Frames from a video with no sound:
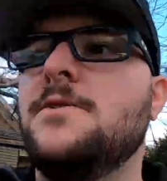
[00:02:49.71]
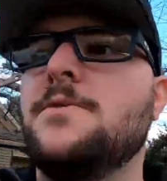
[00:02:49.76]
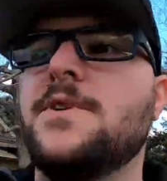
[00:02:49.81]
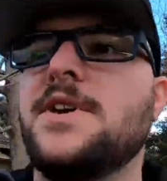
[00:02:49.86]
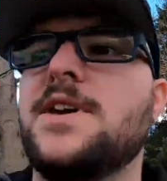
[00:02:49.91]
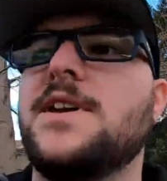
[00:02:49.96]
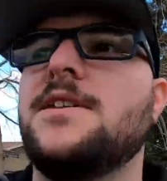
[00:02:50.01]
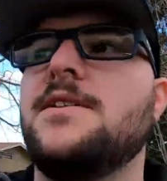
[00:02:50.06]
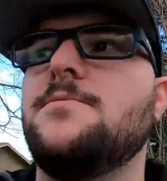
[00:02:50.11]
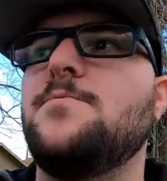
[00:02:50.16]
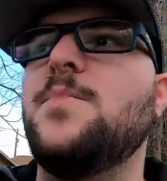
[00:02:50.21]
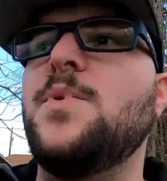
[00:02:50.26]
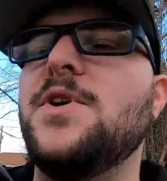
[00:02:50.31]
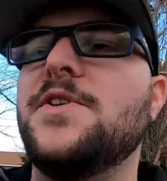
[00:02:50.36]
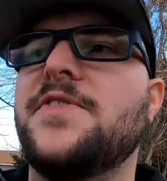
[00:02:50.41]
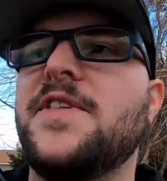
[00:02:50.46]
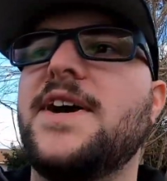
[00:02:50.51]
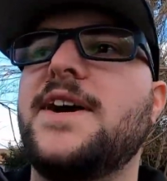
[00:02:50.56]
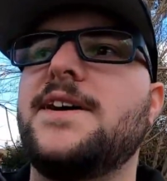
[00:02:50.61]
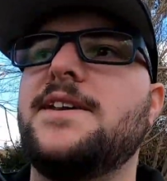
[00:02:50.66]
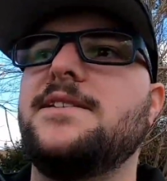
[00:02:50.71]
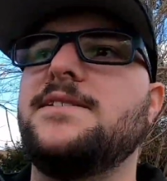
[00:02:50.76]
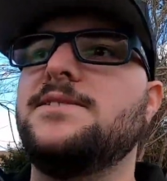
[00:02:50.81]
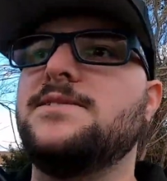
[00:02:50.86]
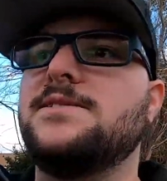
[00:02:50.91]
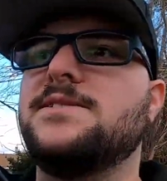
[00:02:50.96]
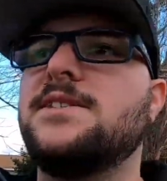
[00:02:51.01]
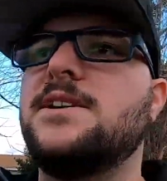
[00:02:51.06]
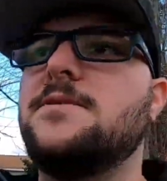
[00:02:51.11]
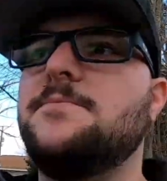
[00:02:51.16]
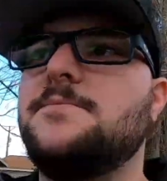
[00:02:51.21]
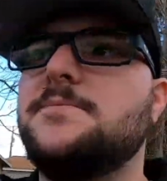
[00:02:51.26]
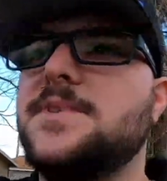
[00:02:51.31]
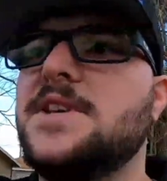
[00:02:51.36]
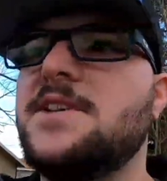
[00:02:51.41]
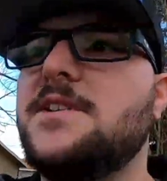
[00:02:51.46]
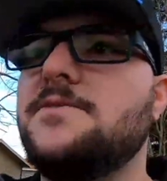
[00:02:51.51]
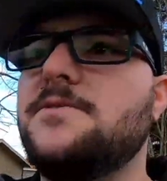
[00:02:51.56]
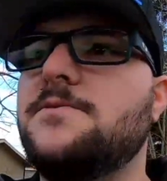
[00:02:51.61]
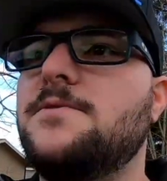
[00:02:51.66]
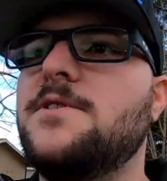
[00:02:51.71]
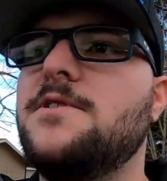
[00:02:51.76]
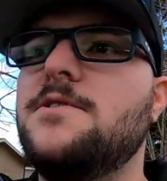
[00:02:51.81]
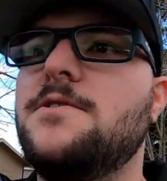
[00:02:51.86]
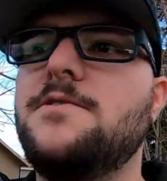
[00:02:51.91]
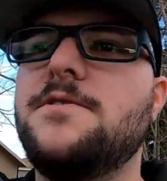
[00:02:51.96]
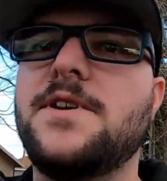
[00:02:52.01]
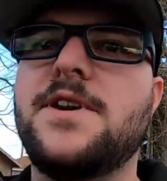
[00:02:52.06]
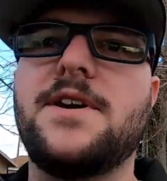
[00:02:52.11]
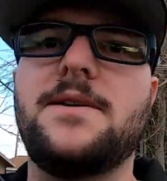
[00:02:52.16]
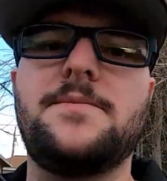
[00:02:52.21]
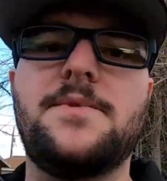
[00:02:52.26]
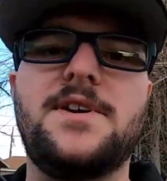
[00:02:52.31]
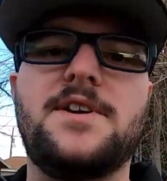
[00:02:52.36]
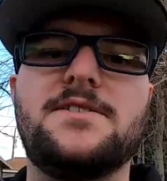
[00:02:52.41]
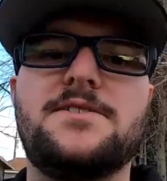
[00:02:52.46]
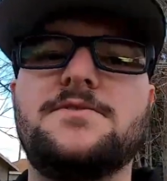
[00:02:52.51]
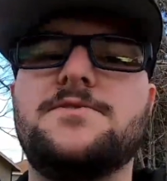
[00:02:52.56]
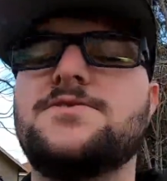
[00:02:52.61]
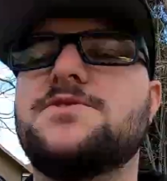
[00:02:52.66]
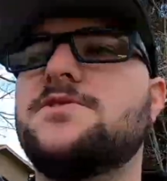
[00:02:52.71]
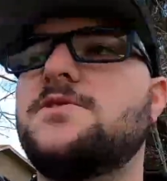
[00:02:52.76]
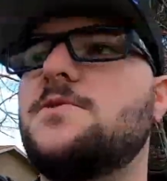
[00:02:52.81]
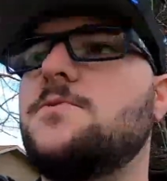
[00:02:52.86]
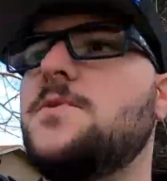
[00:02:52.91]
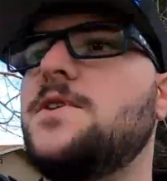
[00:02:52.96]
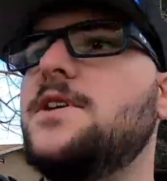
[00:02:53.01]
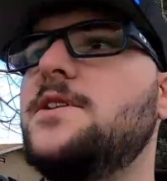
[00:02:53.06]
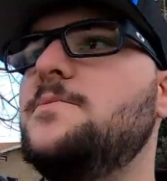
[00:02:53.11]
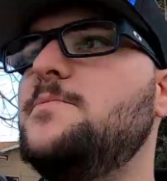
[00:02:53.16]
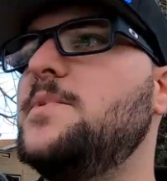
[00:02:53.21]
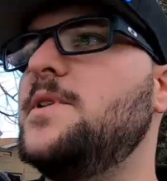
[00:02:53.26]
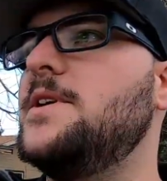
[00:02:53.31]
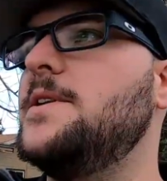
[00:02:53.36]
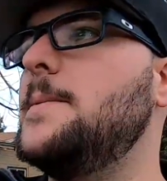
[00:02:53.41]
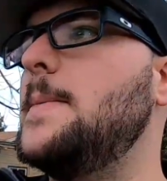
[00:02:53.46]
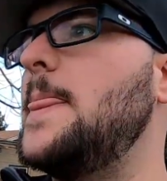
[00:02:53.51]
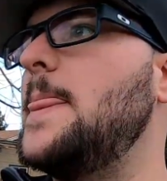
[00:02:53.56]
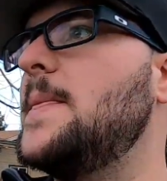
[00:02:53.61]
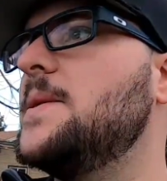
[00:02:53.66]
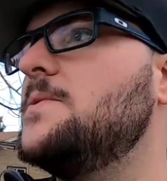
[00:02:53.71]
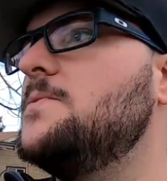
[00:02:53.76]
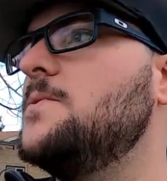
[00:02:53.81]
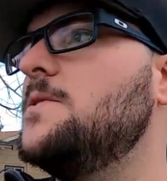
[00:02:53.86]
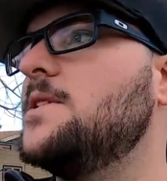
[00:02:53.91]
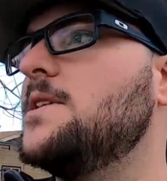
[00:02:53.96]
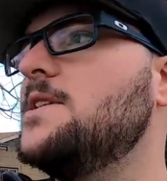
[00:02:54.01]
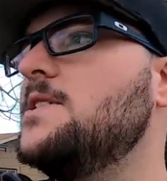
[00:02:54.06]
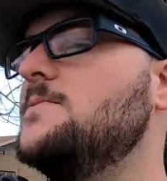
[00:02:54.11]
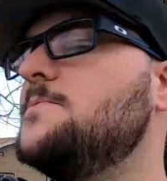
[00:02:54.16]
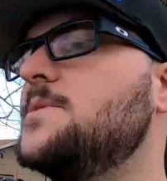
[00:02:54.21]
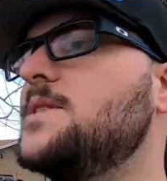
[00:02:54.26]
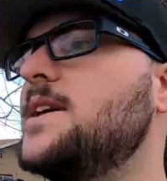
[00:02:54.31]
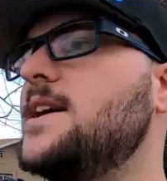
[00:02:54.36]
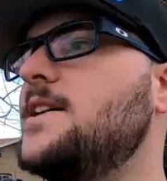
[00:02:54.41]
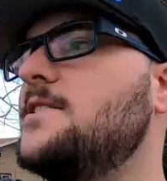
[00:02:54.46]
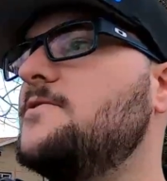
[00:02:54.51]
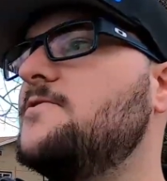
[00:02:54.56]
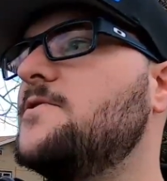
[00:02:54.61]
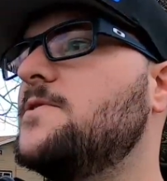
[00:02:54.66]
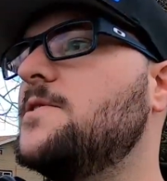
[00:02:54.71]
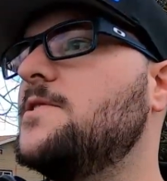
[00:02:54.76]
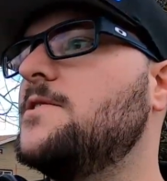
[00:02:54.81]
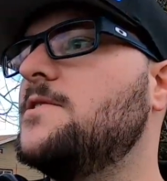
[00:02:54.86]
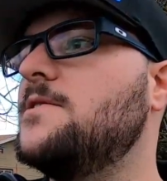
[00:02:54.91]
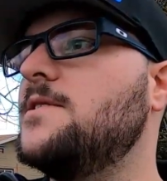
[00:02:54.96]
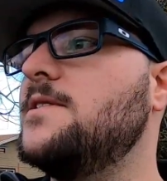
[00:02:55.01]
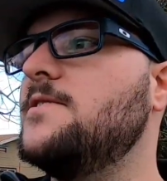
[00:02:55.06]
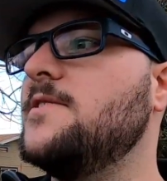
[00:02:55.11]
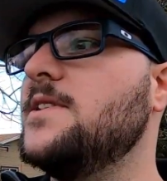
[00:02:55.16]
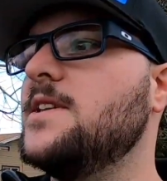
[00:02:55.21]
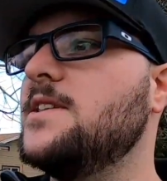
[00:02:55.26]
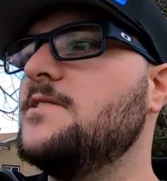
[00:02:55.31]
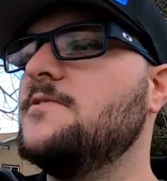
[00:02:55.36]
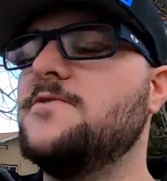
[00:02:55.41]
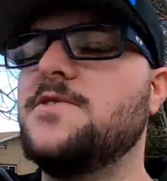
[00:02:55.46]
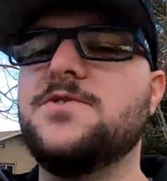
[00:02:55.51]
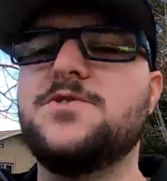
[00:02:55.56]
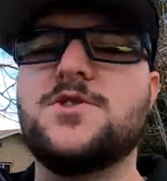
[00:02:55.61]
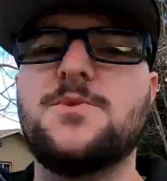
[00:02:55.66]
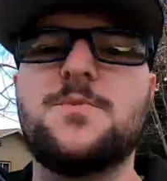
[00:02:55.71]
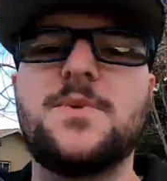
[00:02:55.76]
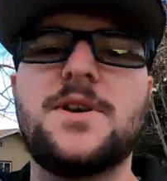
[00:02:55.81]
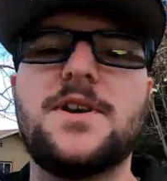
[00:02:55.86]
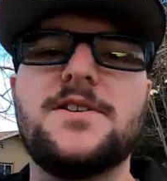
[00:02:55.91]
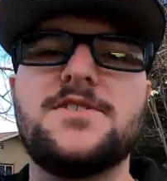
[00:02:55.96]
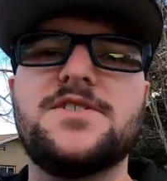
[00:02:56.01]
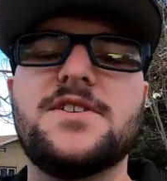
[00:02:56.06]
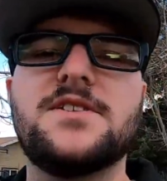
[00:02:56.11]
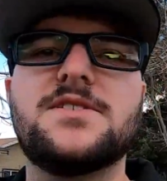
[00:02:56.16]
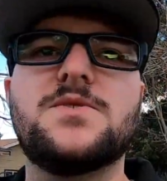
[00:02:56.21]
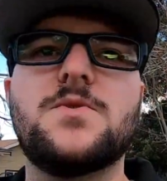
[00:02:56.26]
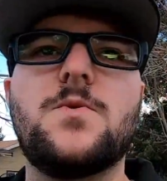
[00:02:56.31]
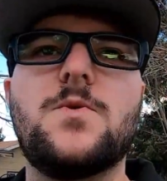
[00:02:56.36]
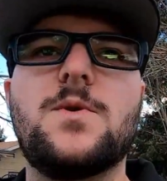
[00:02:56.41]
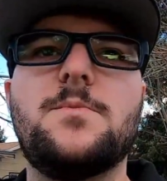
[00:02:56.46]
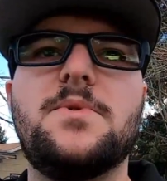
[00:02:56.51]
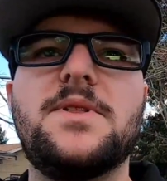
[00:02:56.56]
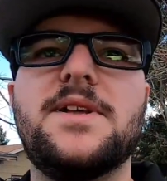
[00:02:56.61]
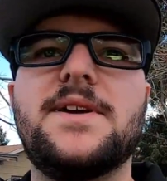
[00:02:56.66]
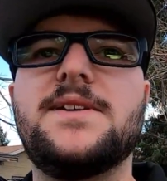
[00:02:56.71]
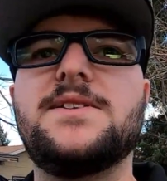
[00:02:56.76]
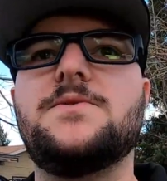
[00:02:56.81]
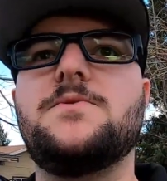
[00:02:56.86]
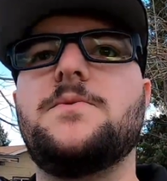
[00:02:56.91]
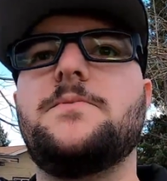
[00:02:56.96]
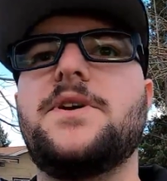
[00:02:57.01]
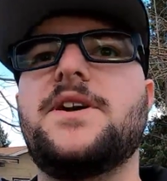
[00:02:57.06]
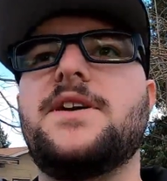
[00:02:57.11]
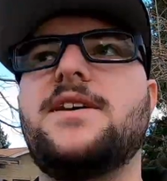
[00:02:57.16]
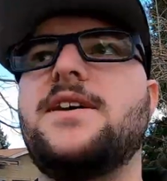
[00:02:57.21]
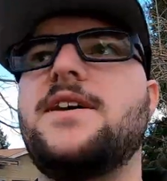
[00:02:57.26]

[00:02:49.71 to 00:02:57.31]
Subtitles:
We can put that in something down the road. Not too sure what, but we'll keep that for any future projects or plans we might